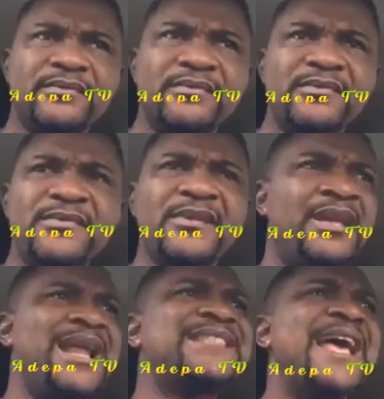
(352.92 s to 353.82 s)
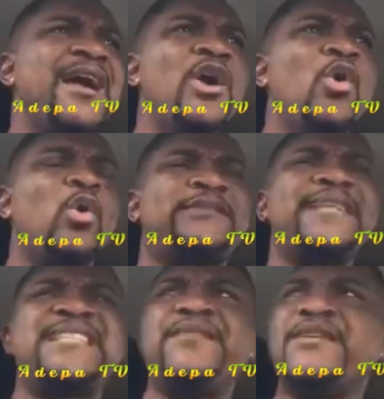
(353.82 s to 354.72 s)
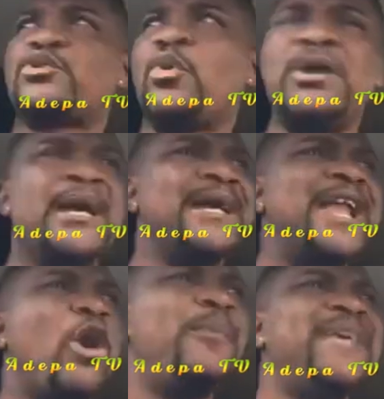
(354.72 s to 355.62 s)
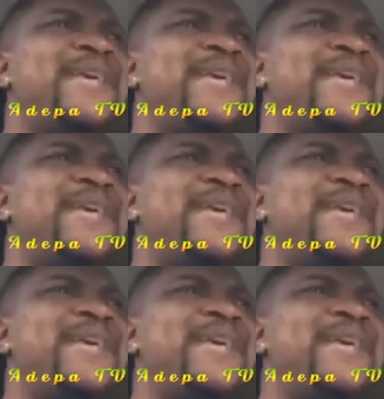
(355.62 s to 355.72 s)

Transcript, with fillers: That's a Uti TV so now be kind of